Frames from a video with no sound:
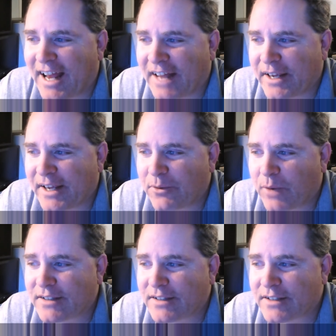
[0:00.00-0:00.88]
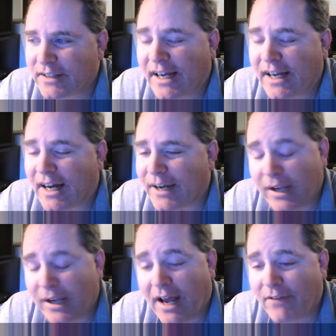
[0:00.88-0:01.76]
and they went to Lehi.
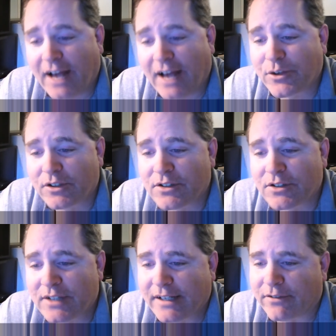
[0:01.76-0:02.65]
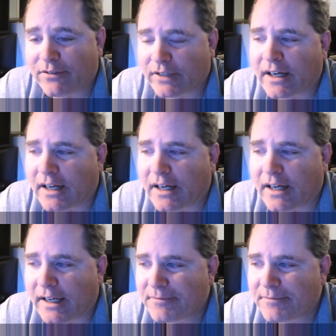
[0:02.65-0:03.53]
We have an actual city of Lehi.
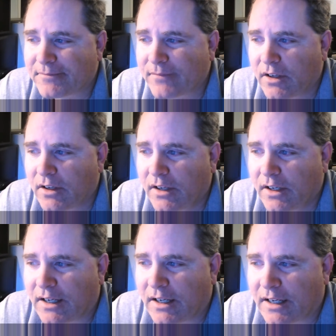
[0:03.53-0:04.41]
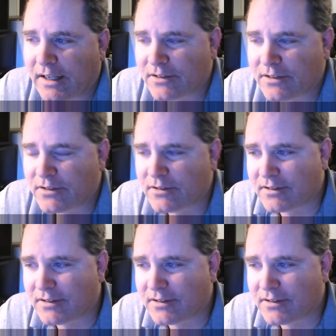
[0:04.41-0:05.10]
Uh, it's